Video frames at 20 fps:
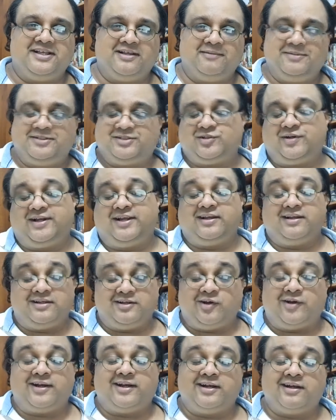I mean, sorry,
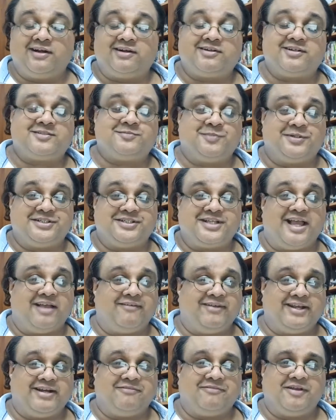not adulterous, but
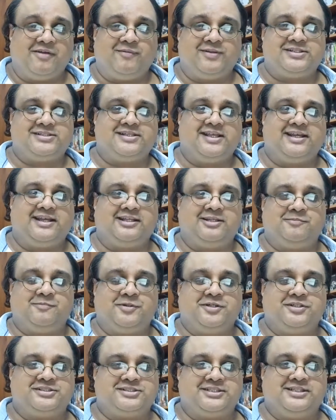having an affair with another
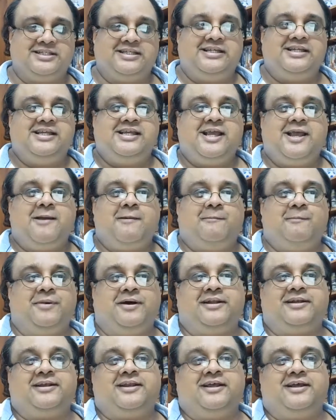person.
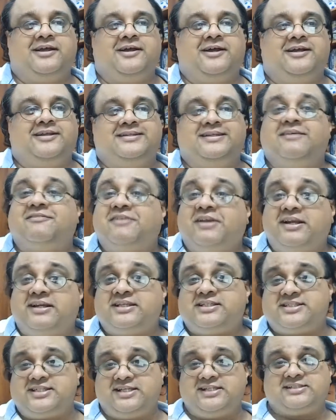But definitely
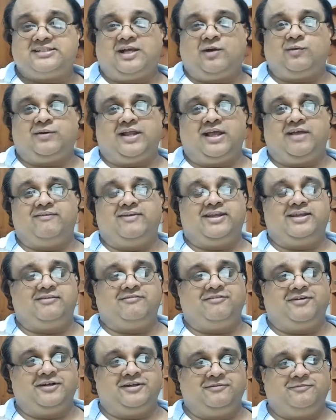she is out having
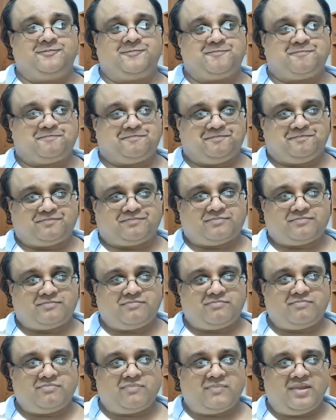fun
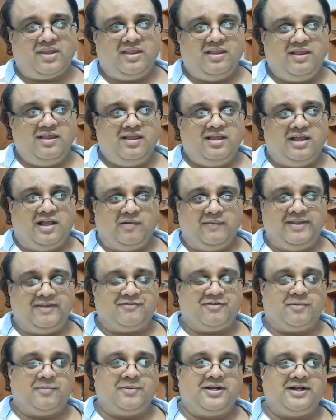away
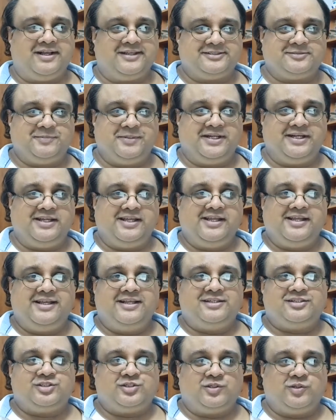from her husband.
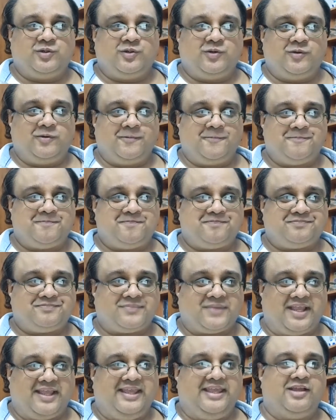So
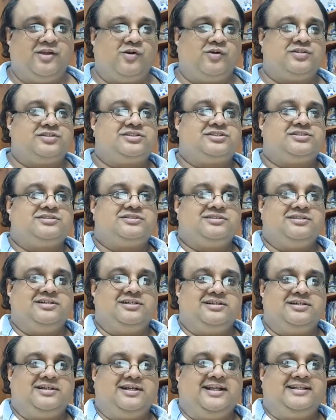he goes
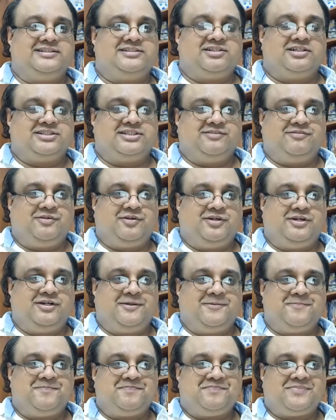and searching for
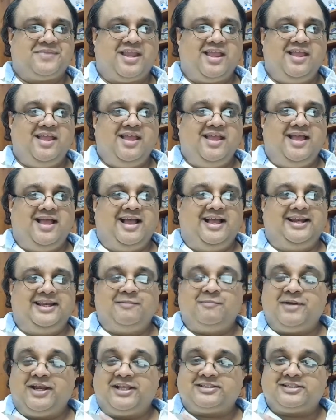her, and he
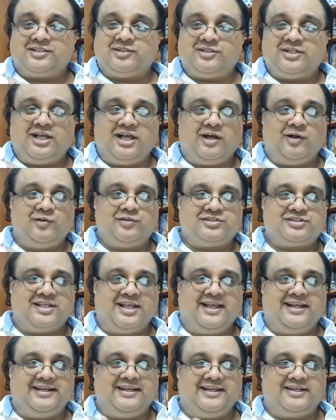breaks into the house
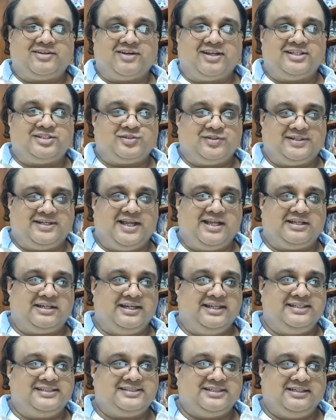and he tries to attack
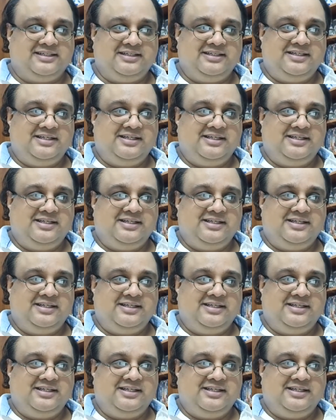Lisa.